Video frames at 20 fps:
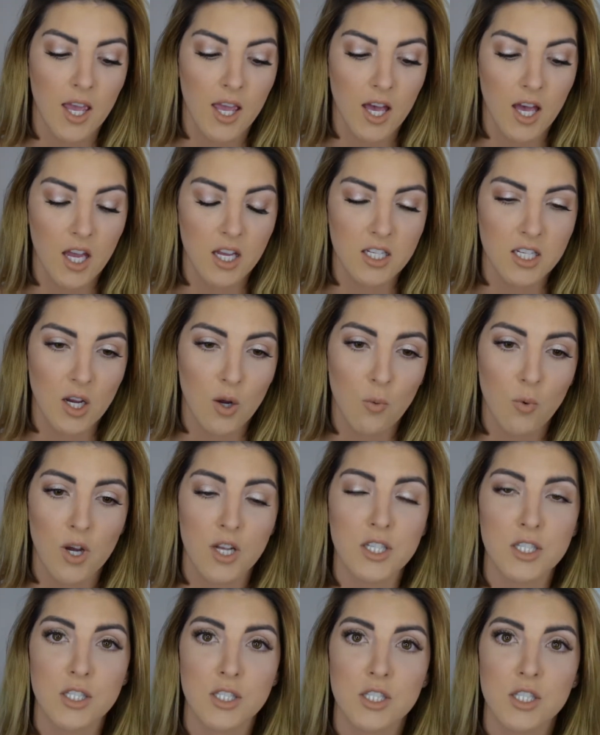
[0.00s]
and I
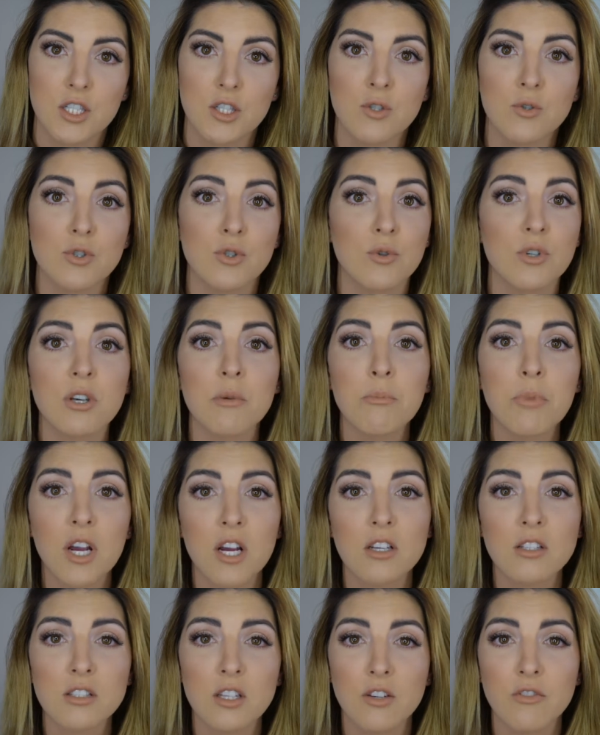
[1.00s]
wanted to do a
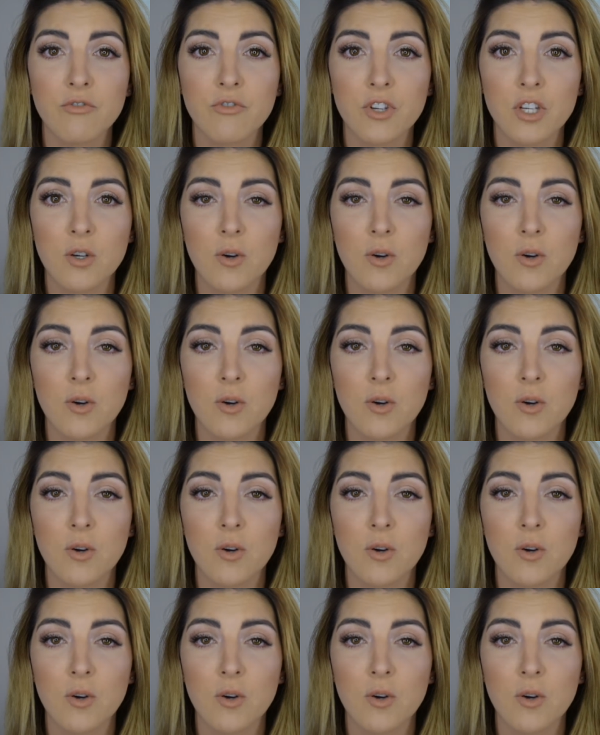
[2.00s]
comparison for